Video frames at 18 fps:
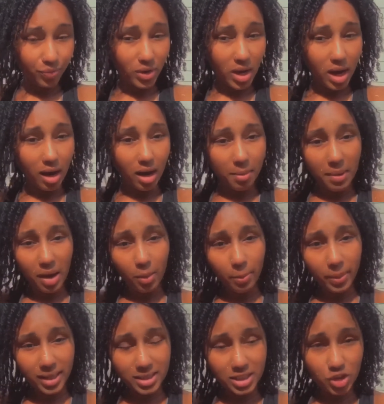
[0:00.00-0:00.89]
I
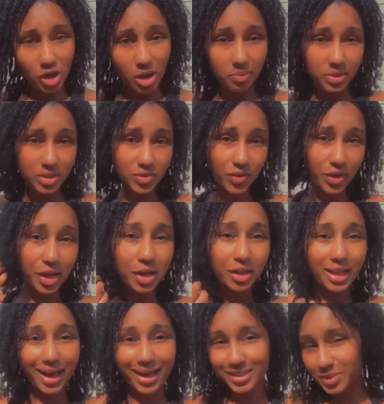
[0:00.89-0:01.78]
meant to drop this video
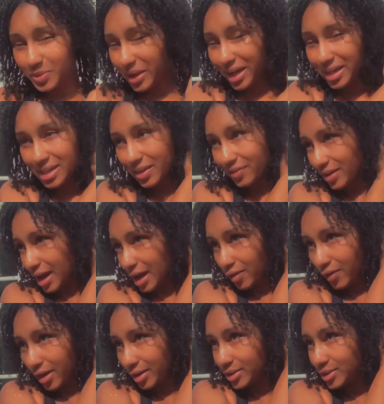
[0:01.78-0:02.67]
last week. I never got
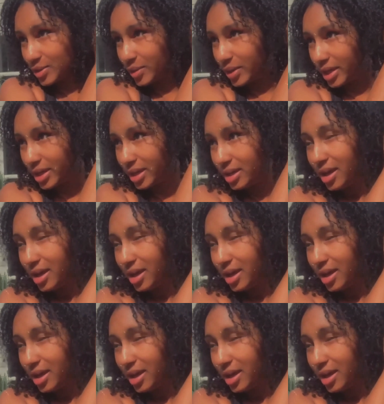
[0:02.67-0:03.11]
around to it.